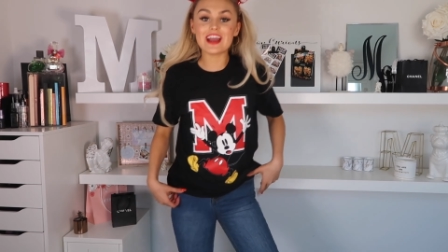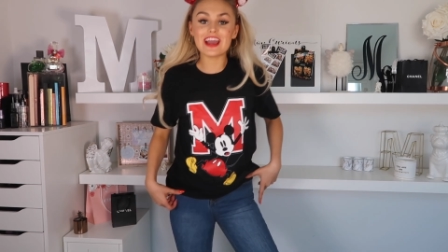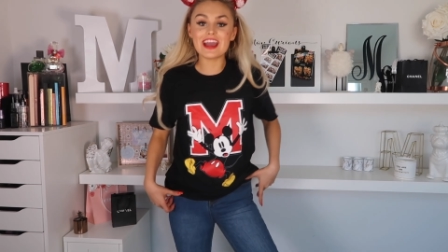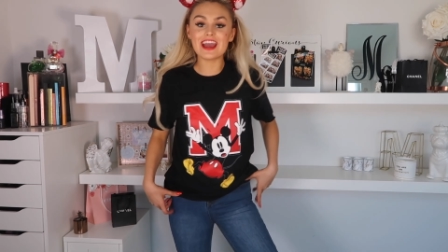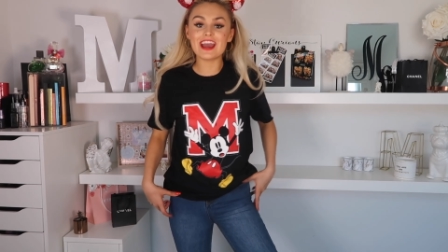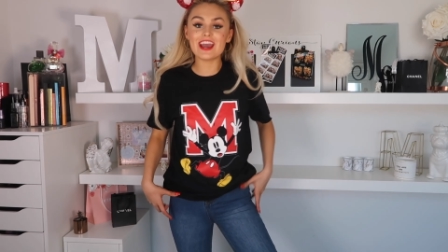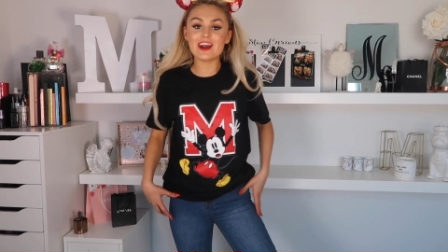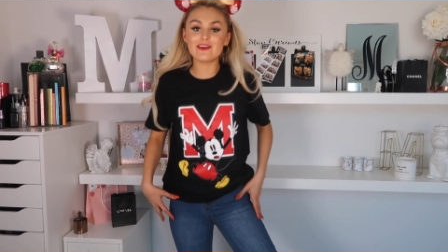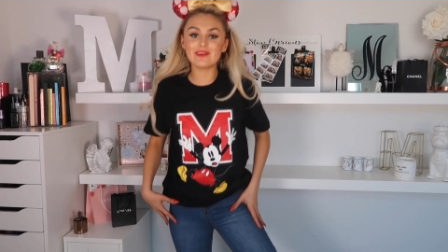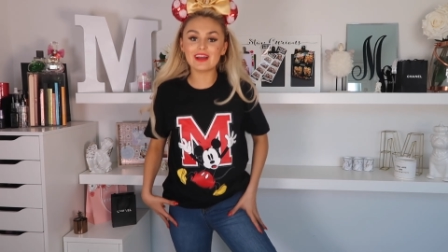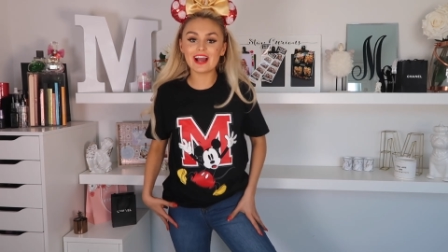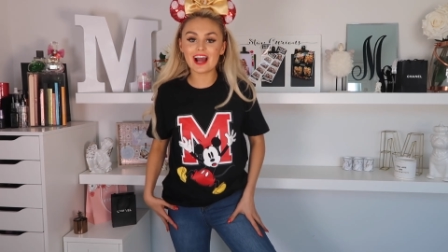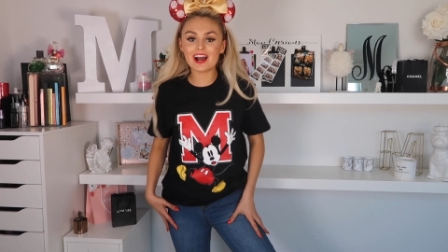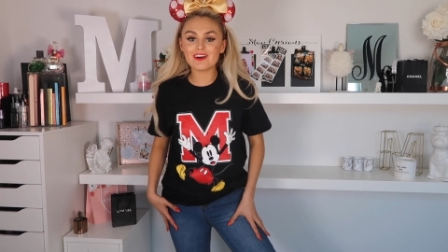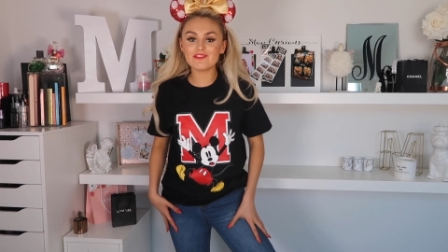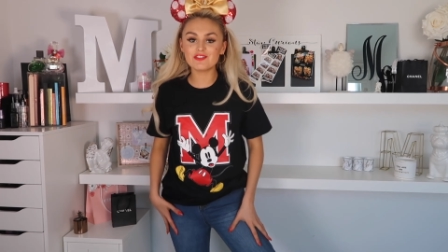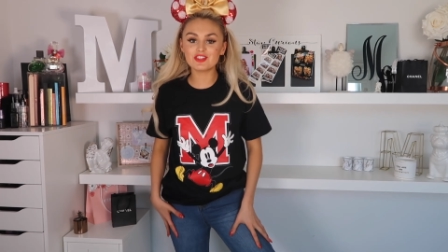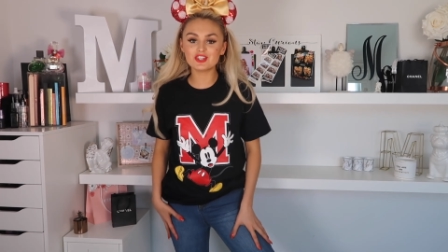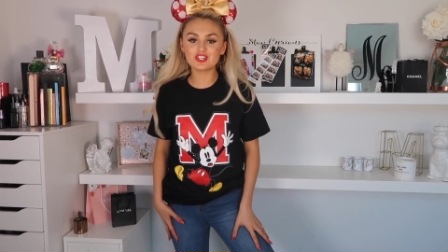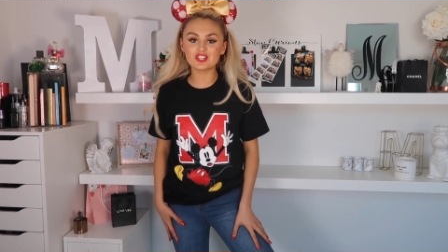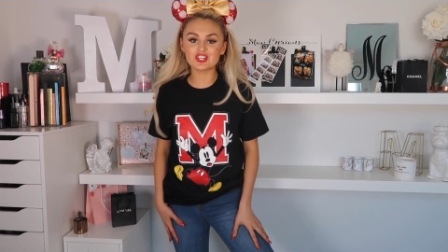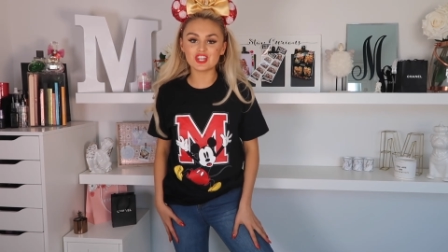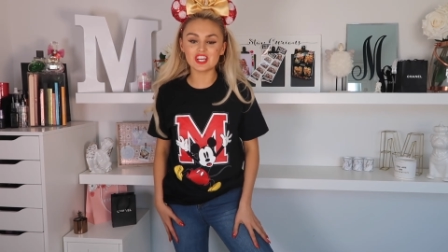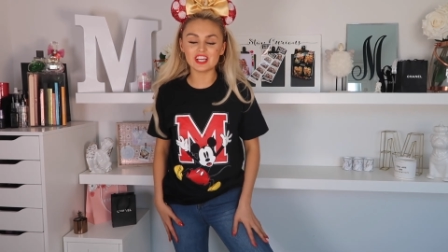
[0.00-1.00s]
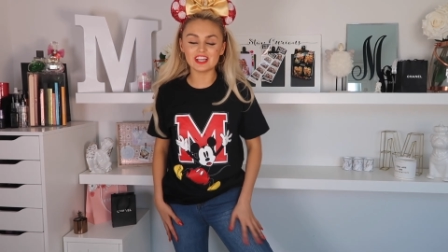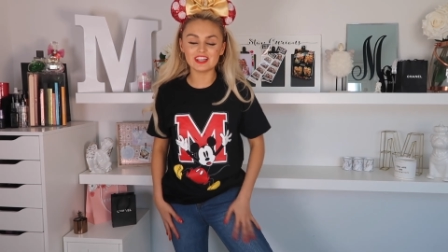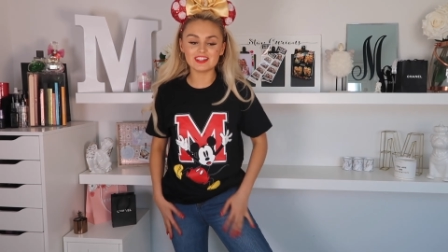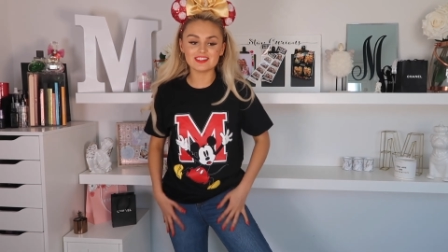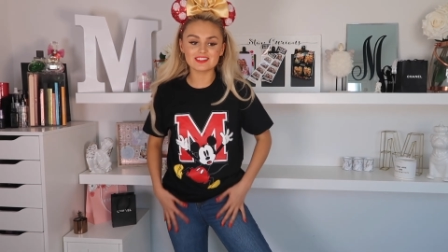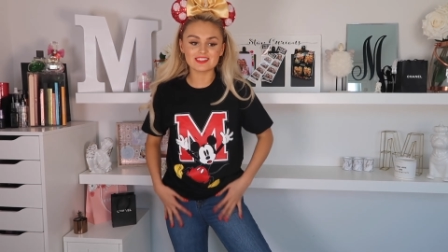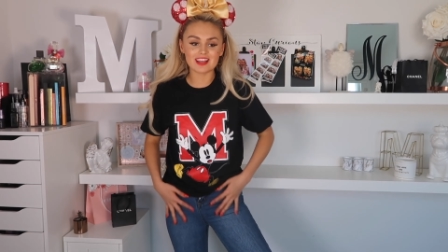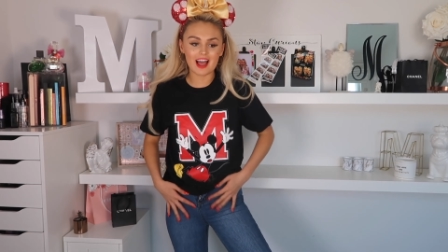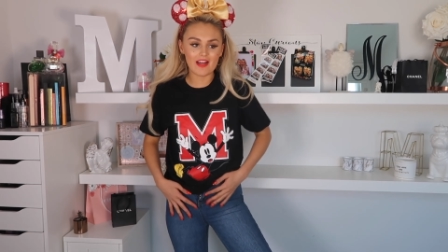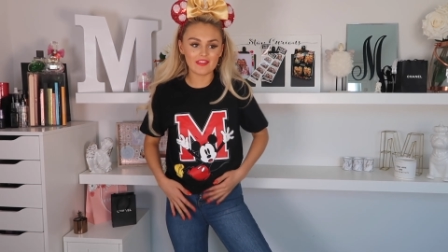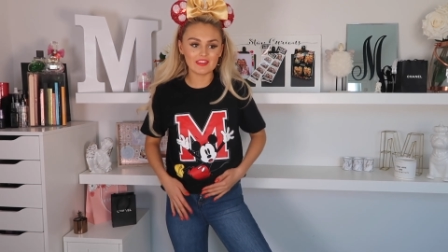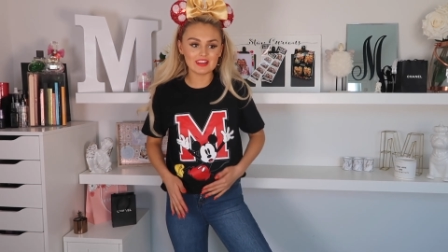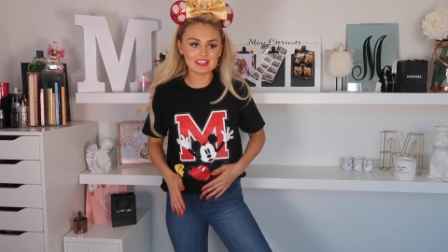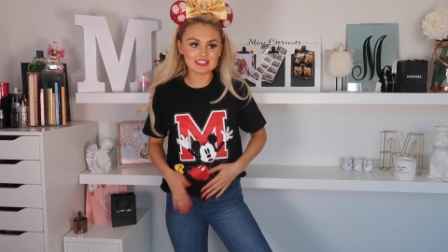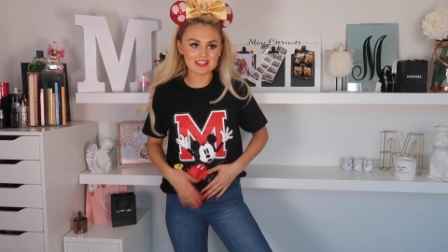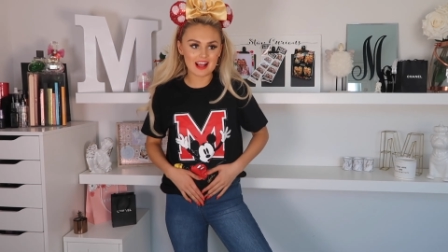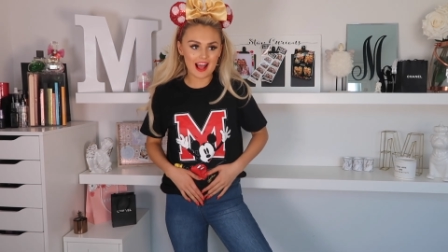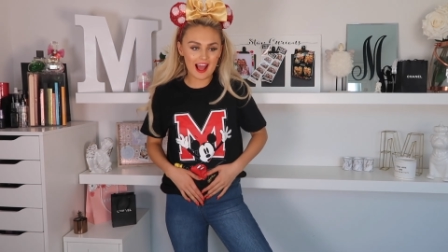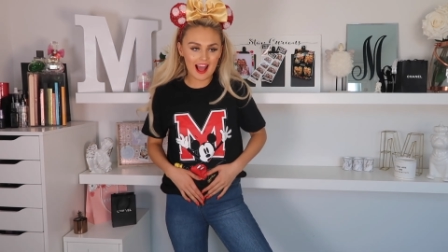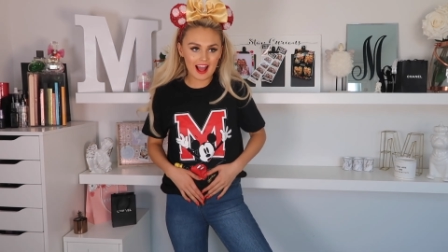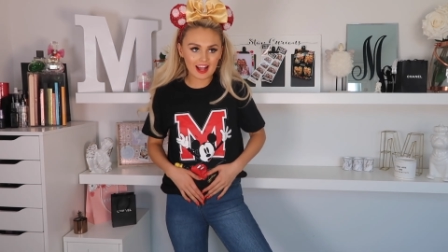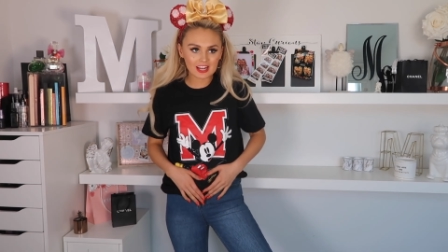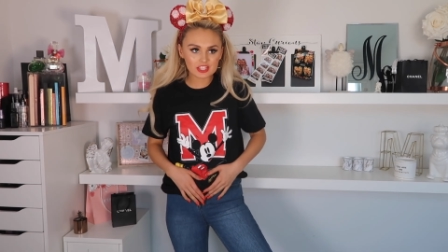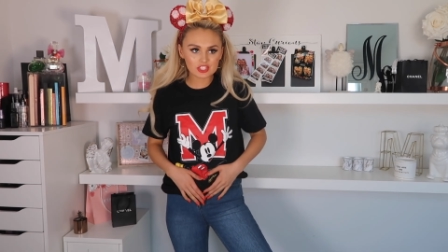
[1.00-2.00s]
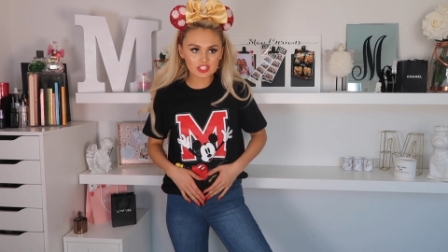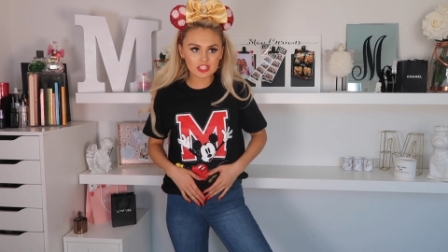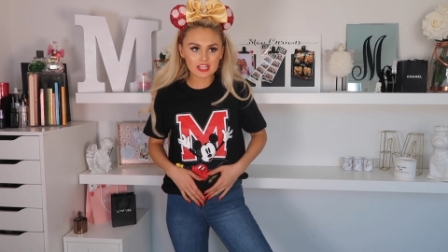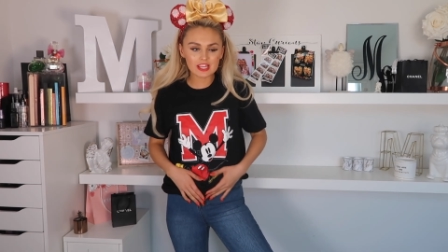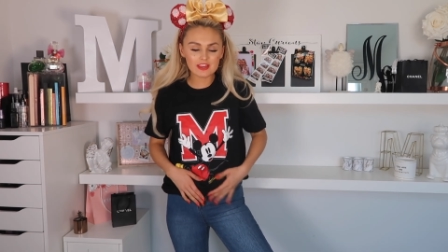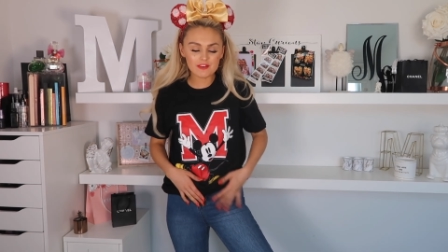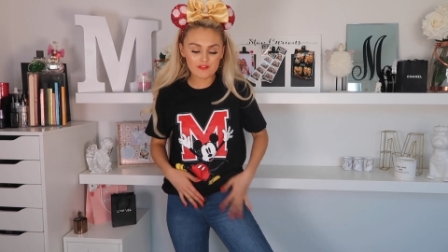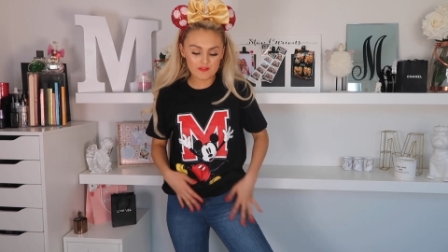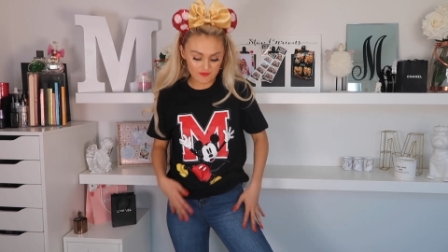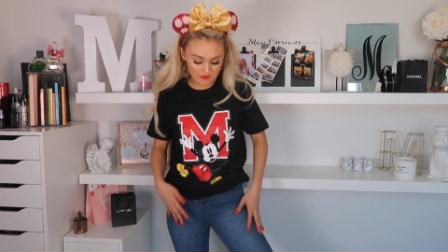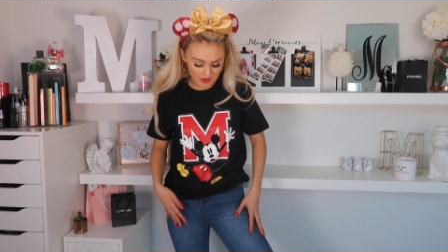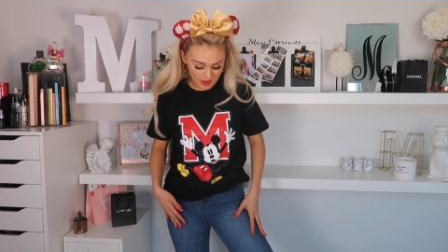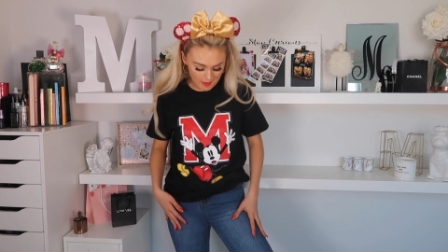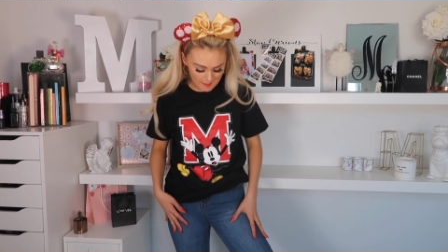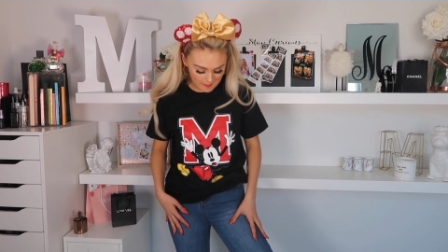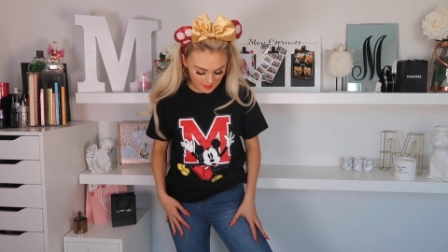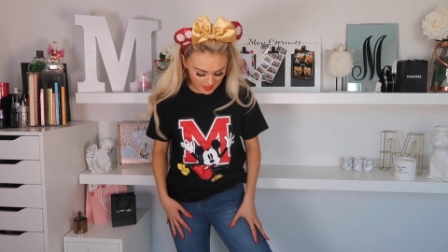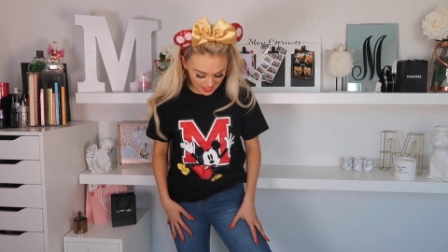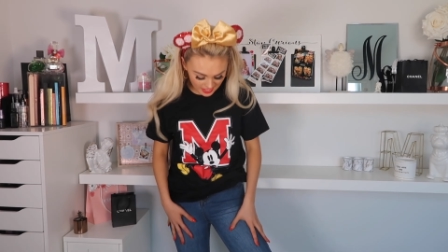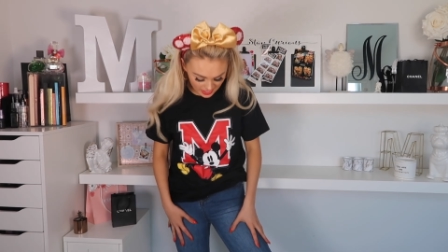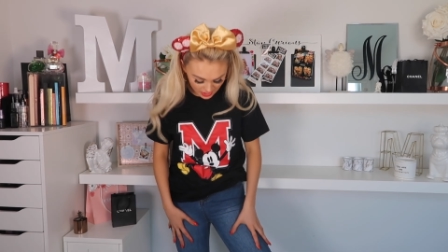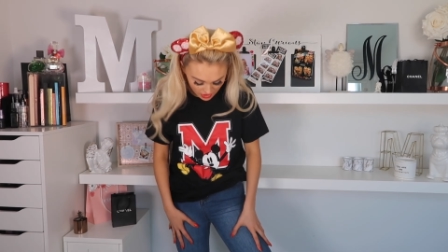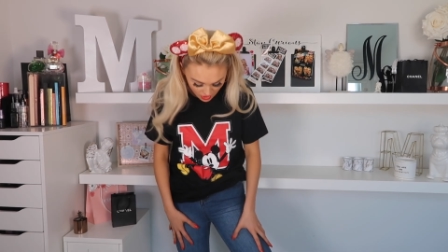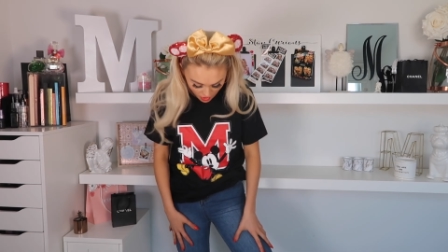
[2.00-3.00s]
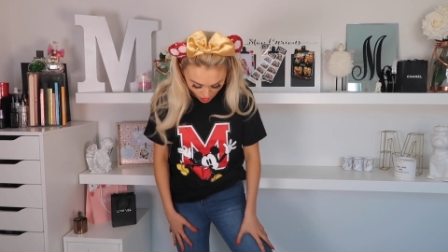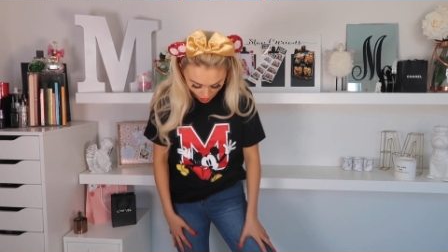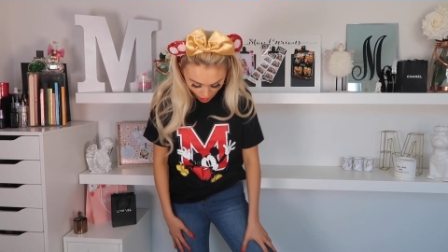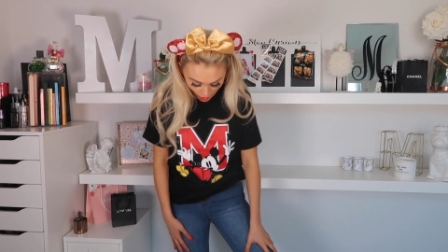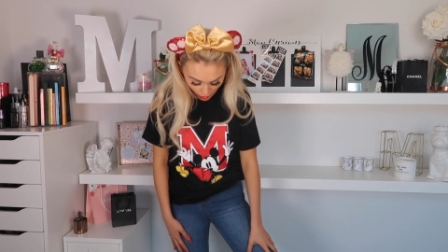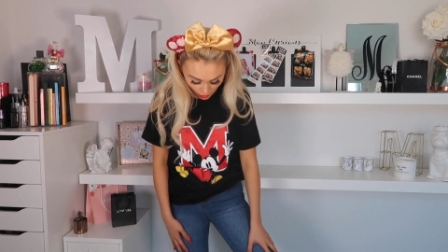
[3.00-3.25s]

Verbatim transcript: here we have the jeans and these actually fit me